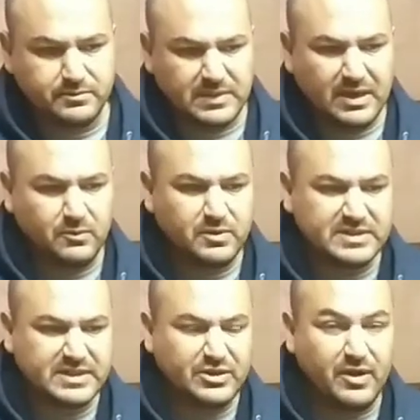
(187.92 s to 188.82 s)
I wouldn't
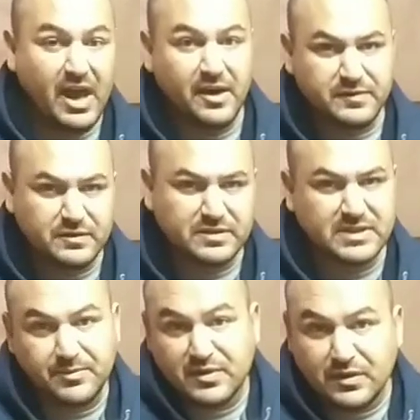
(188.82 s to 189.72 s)
say you have to, it's
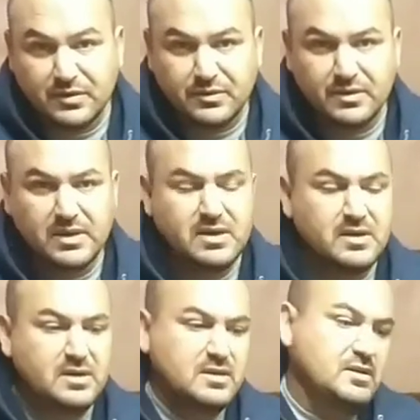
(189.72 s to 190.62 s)
up to you.
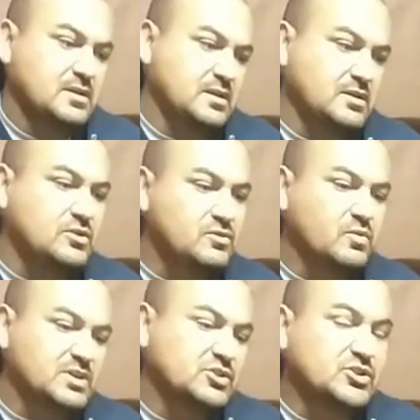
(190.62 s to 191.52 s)

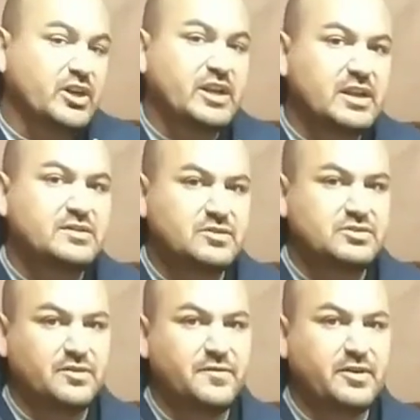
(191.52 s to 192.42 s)
Once you start getting into it, you
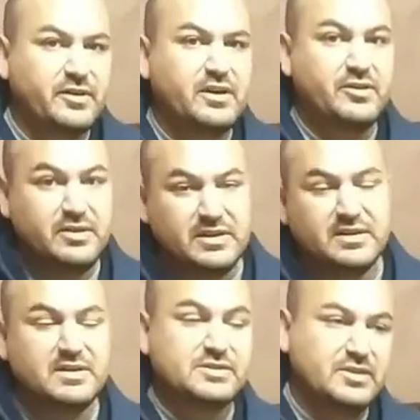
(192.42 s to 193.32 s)
start figuring out you need
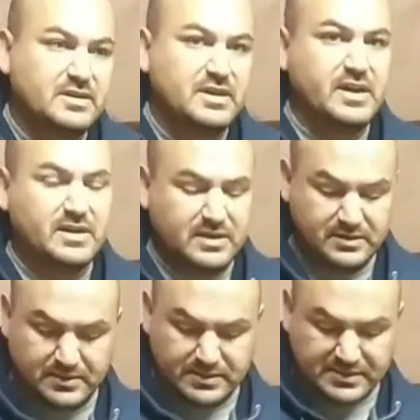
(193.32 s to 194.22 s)
this, you need that,
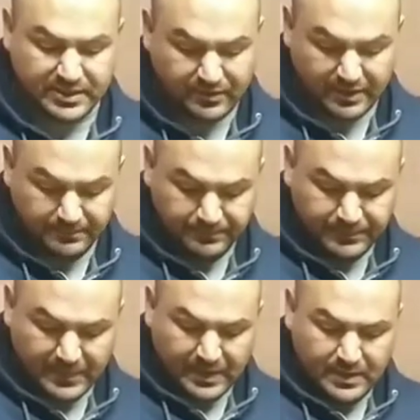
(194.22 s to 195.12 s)
and etc.
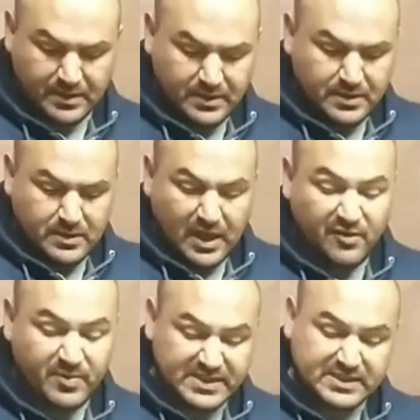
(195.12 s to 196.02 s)

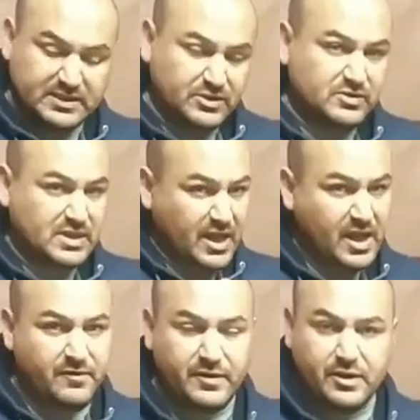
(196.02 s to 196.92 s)
I've basically used
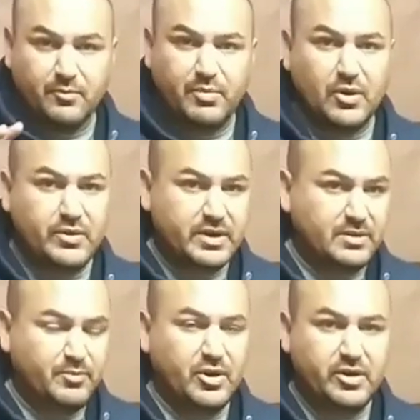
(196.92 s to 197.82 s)
every component
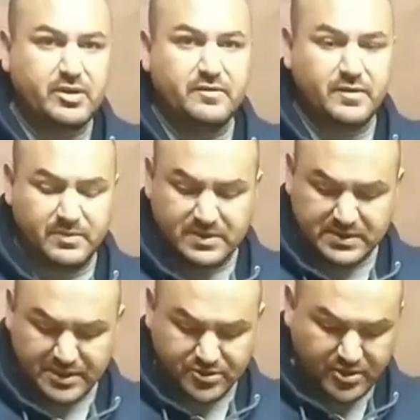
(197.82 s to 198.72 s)
and part from the
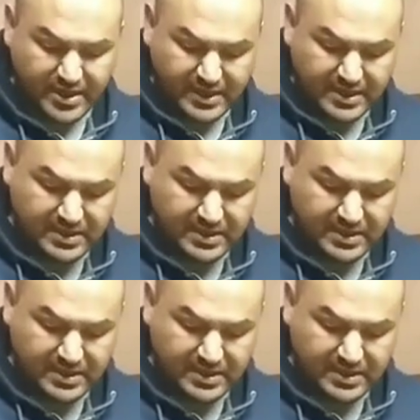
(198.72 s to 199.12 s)
sit drag.